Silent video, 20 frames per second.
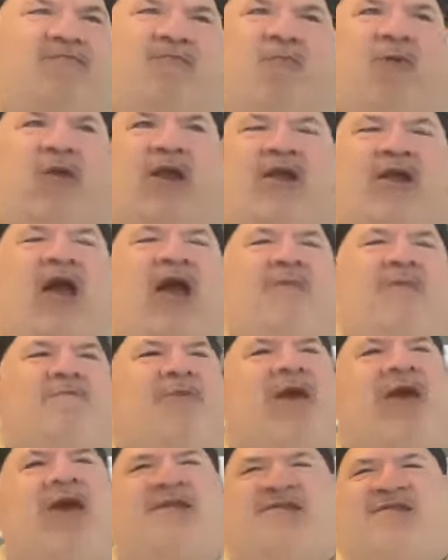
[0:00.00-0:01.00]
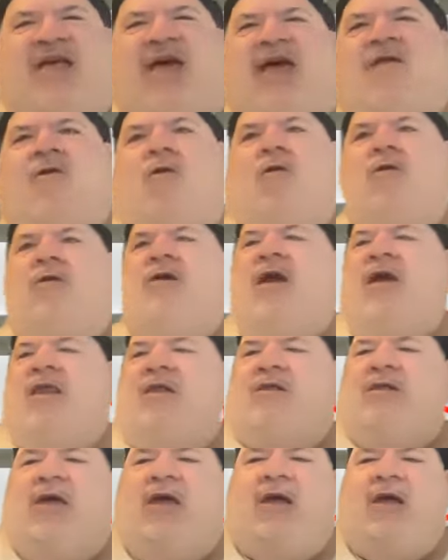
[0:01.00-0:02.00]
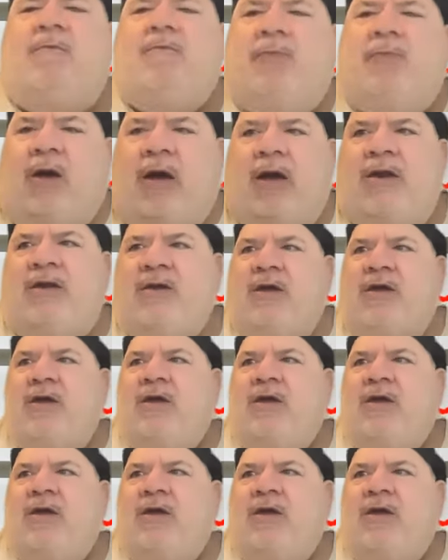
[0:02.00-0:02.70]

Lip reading: We had gotten past that whole kind of thing, but